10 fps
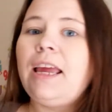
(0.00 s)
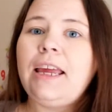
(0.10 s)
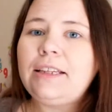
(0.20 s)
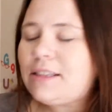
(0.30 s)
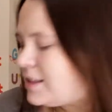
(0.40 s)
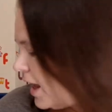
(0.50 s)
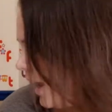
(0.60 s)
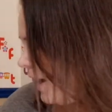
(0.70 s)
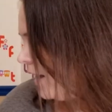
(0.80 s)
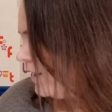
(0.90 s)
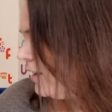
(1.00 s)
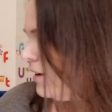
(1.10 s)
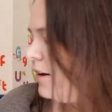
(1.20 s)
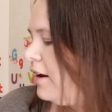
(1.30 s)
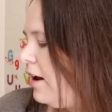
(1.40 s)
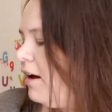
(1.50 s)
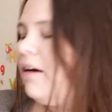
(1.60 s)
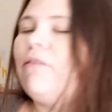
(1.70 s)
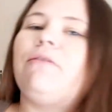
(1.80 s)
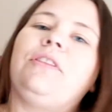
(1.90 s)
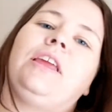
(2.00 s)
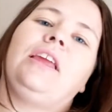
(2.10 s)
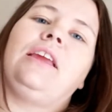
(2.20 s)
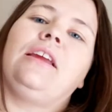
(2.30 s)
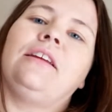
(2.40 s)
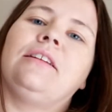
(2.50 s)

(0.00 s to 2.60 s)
inside of the